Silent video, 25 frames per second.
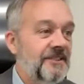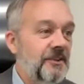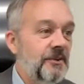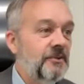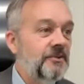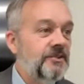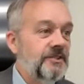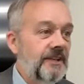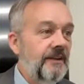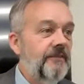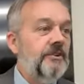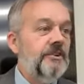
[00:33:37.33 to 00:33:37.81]
so
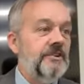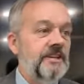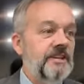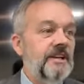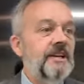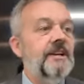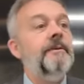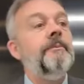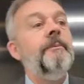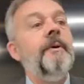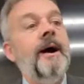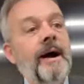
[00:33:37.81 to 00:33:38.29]

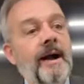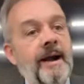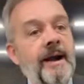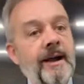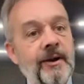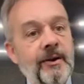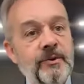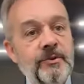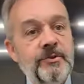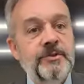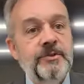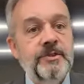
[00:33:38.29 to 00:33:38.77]
17
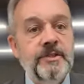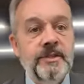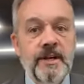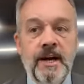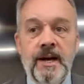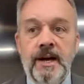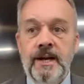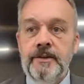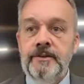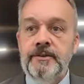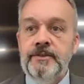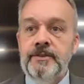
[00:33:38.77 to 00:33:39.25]
miles,
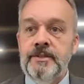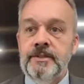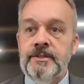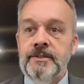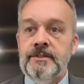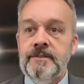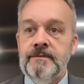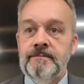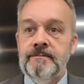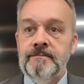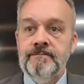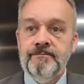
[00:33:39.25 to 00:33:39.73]
God
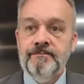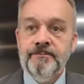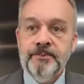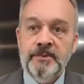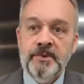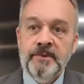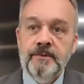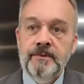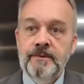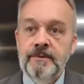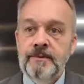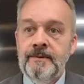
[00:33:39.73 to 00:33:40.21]
just.
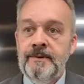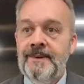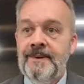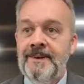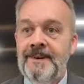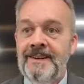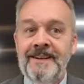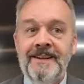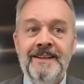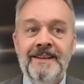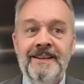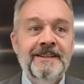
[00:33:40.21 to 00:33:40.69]
Another
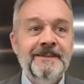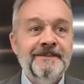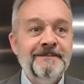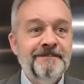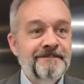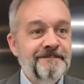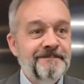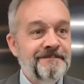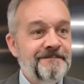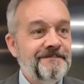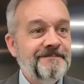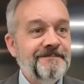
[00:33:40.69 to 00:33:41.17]
miracle.
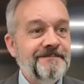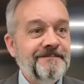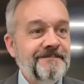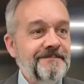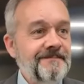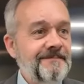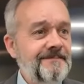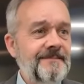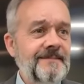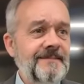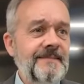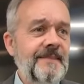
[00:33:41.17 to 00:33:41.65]

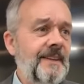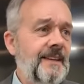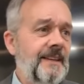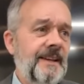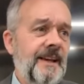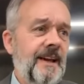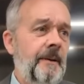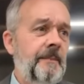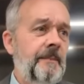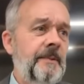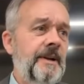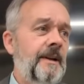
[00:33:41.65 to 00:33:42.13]

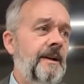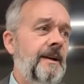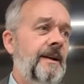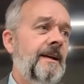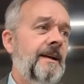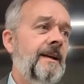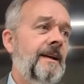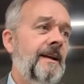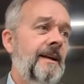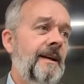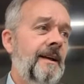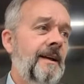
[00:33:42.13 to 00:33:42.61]
I mean,
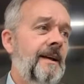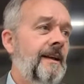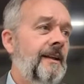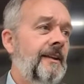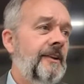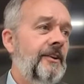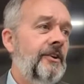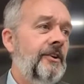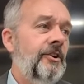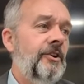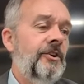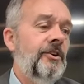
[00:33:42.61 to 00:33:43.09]

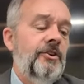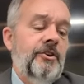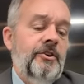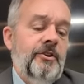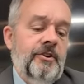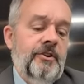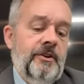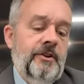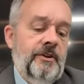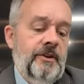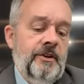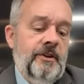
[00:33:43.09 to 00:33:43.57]

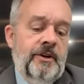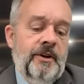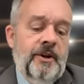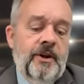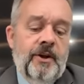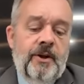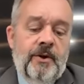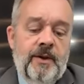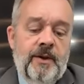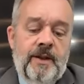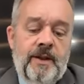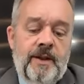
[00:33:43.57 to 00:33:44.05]
you, you
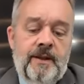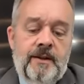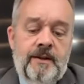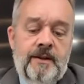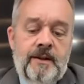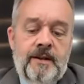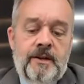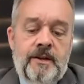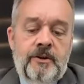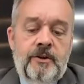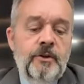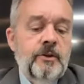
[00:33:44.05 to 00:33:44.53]
know,
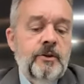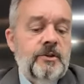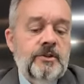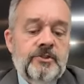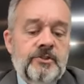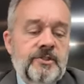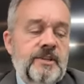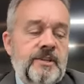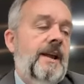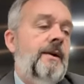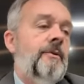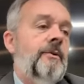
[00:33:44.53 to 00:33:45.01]
you can
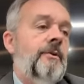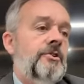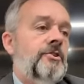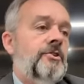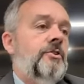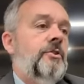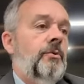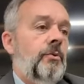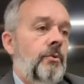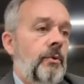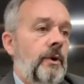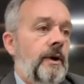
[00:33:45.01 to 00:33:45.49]
say
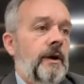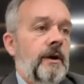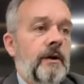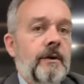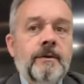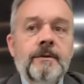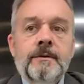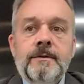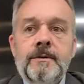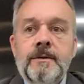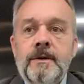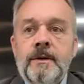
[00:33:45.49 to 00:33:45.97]
what you
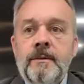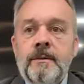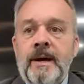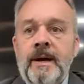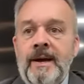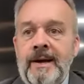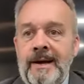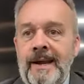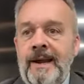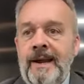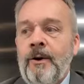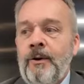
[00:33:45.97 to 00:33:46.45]
will
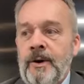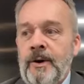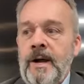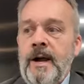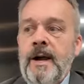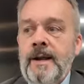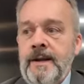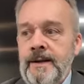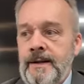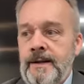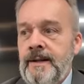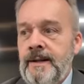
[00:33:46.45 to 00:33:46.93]
about how
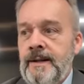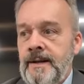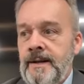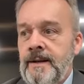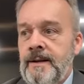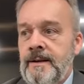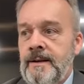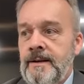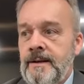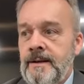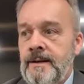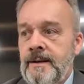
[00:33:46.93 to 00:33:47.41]
God did
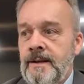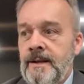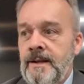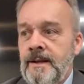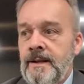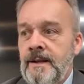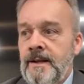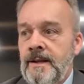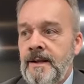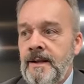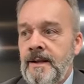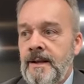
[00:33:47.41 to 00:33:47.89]
it,
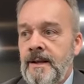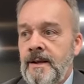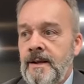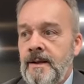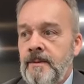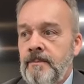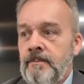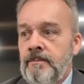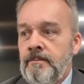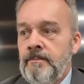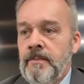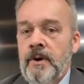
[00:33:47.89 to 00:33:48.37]

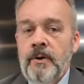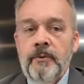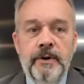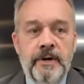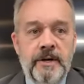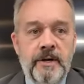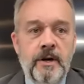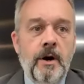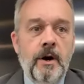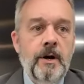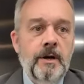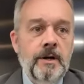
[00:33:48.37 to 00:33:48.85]
but
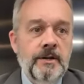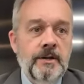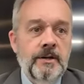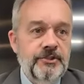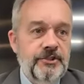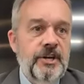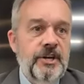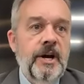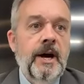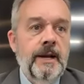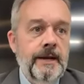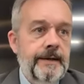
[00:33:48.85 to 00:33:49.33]
regardless,
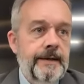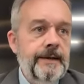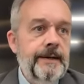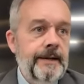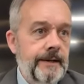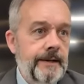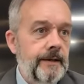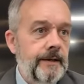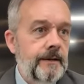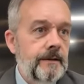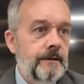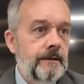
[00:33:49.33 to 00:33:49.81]
God
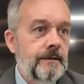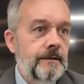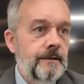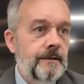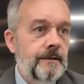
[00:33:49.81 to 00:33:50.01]
did it.